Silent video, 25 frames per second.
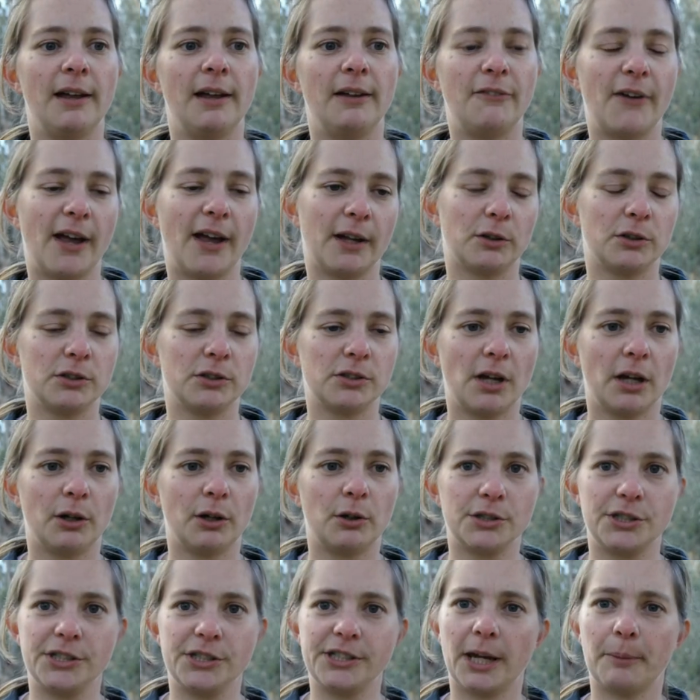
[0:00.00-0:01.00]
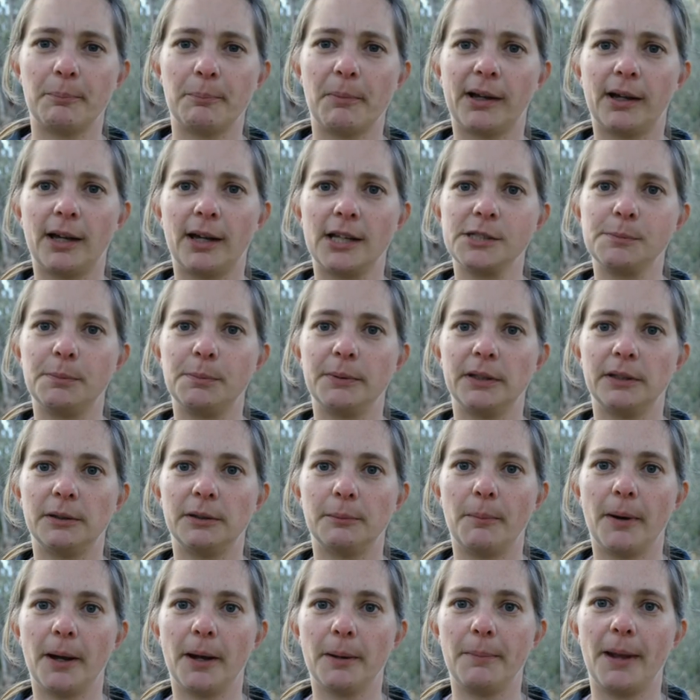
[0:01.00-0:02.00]
In fact, I got to take my husband
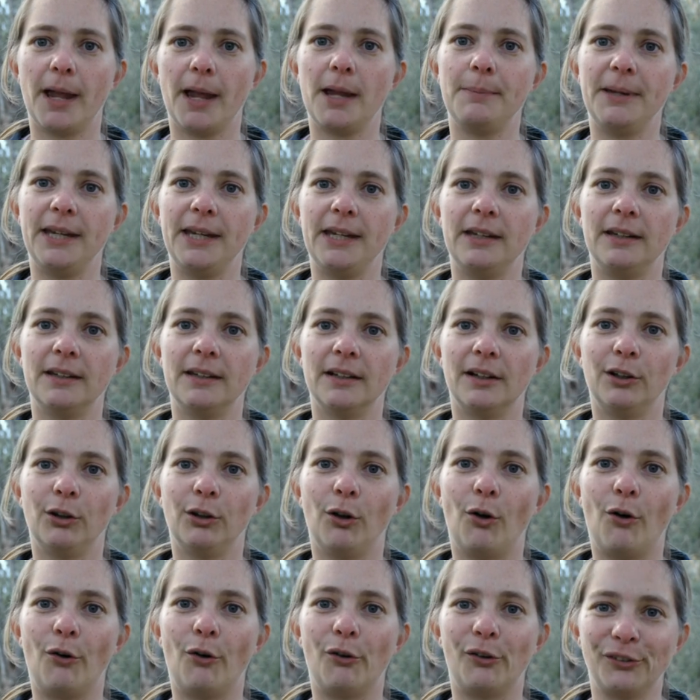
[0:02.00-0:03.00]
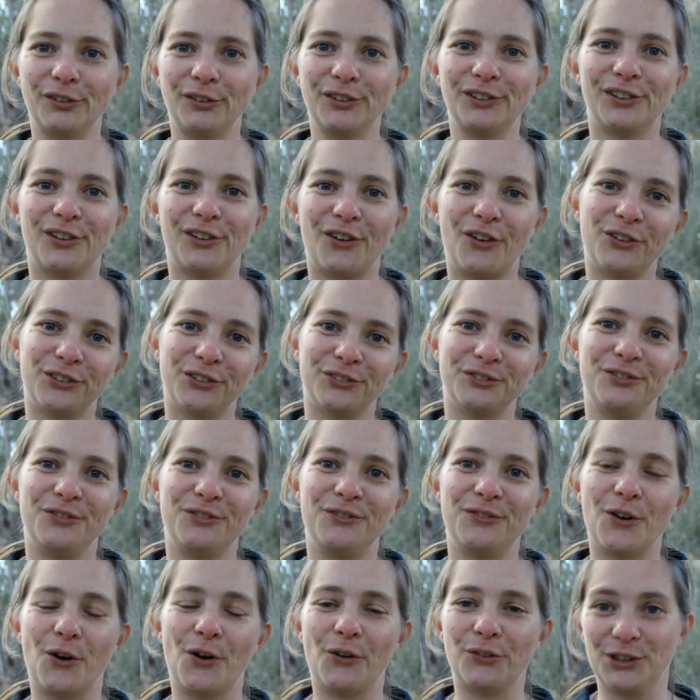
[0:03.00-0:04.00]
and my baby along
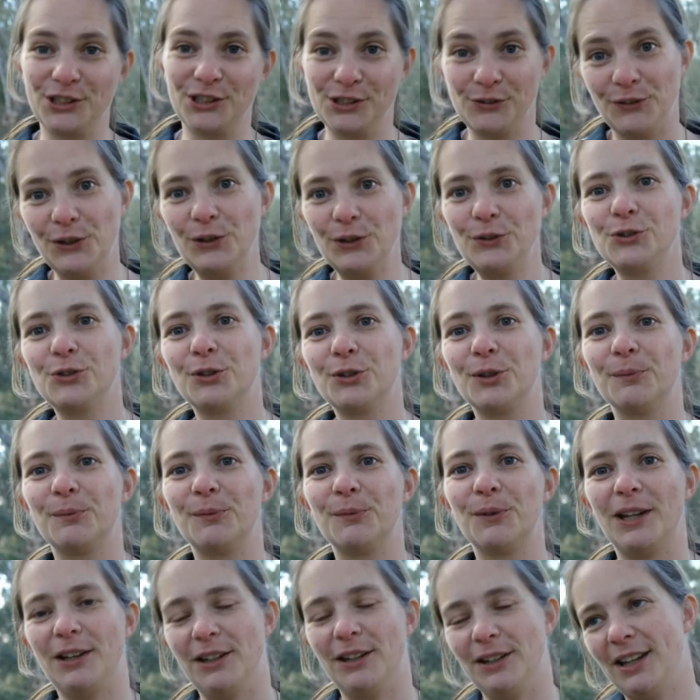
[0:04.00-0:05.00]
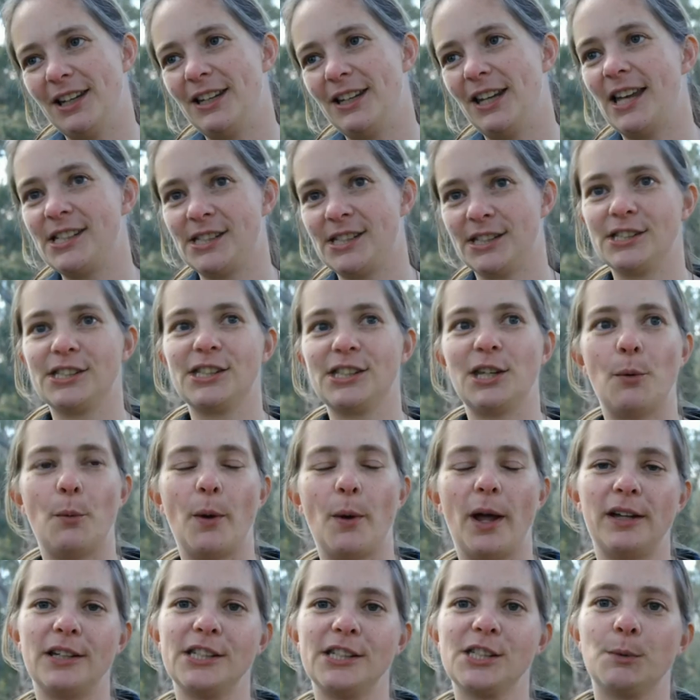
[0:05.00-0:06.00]
on this field trip. In essence, the
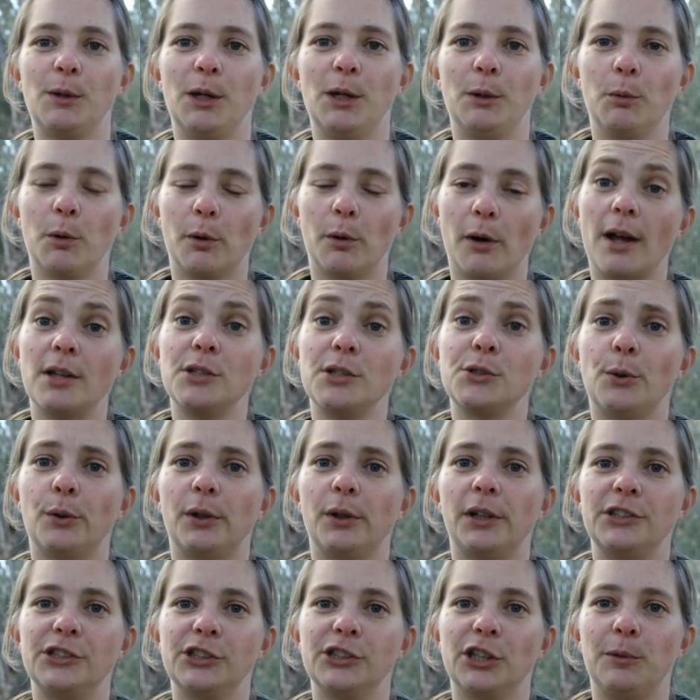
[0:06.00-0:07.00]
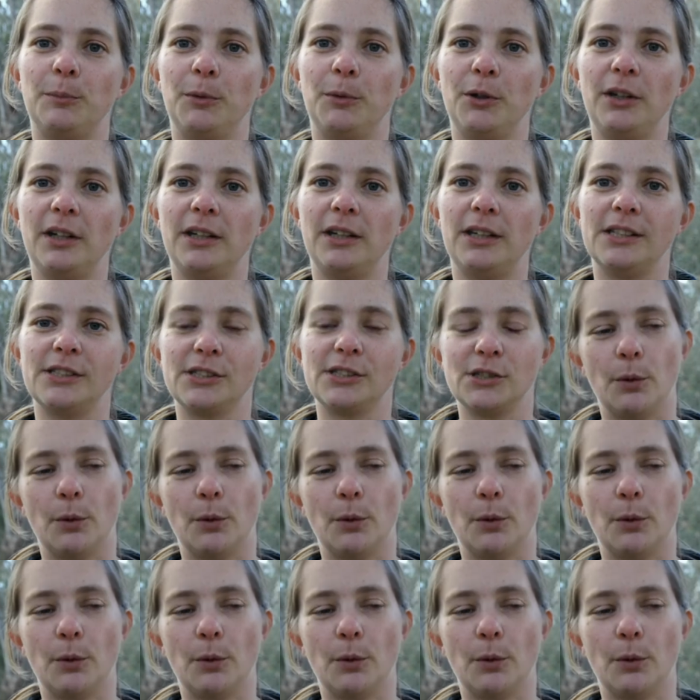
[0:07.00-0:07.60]
Awareness Week, we were out talking to communities.